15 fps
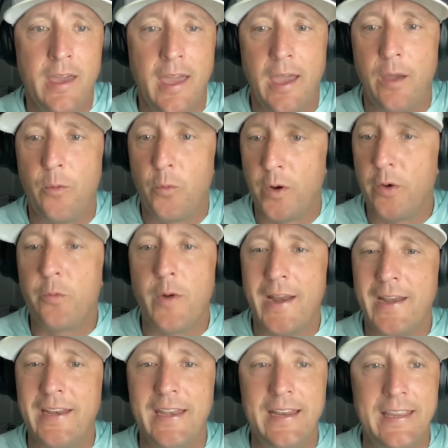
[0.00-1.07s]
and we're
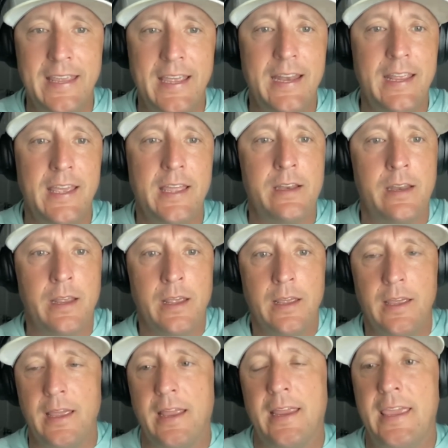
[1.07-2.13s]
ready to get in
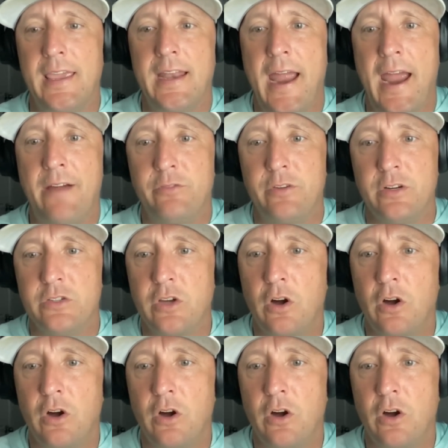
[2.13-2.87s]
and get after it.